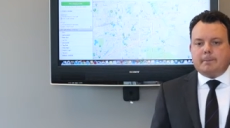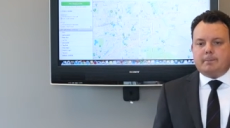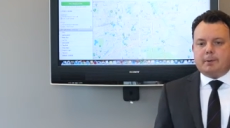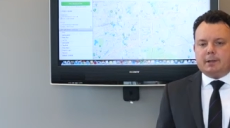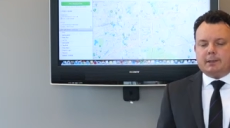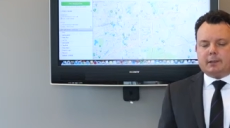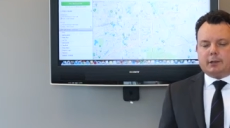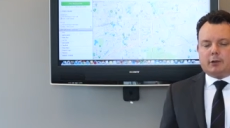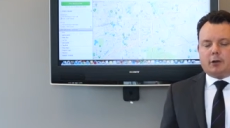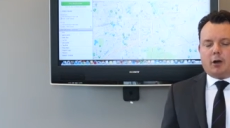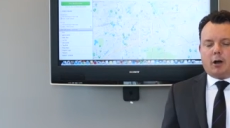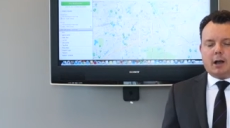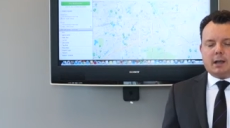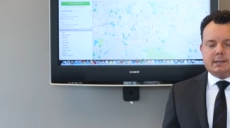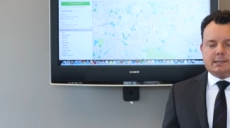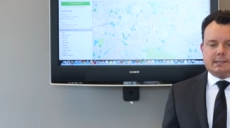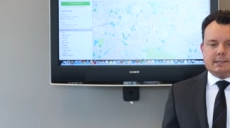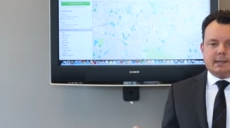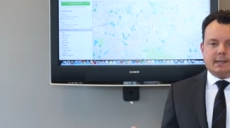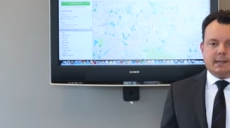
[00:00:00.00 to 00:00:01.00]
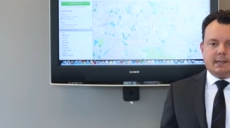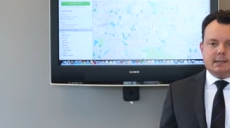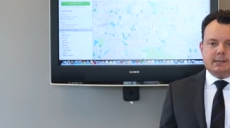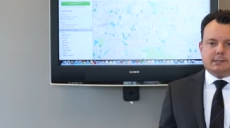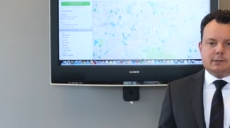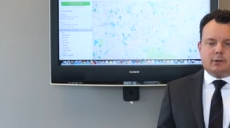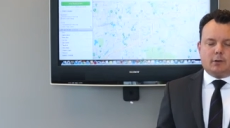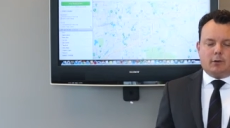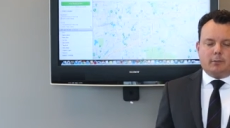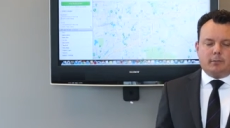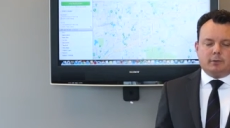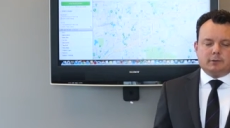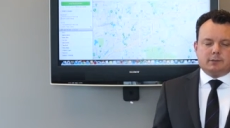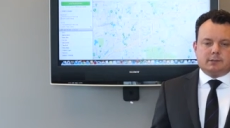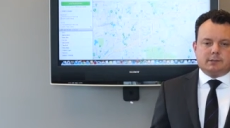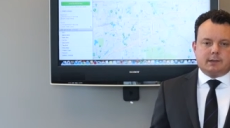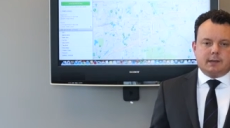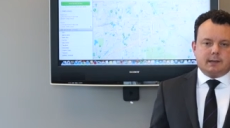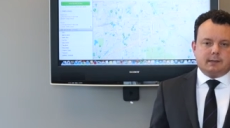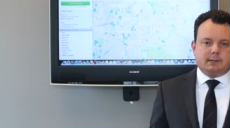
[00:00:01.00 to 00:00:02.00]
But the cost is
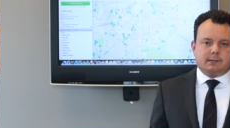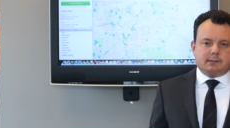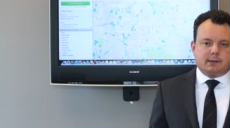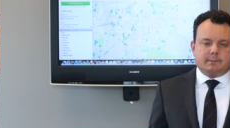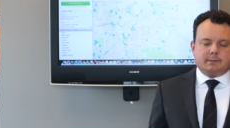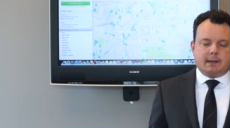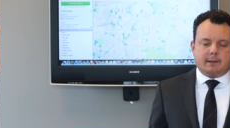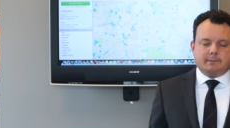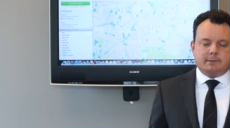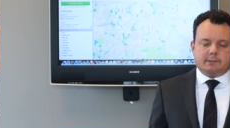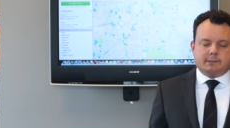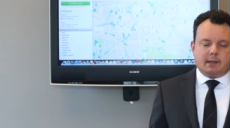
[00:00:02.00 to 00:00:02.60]
almost, it's sometimes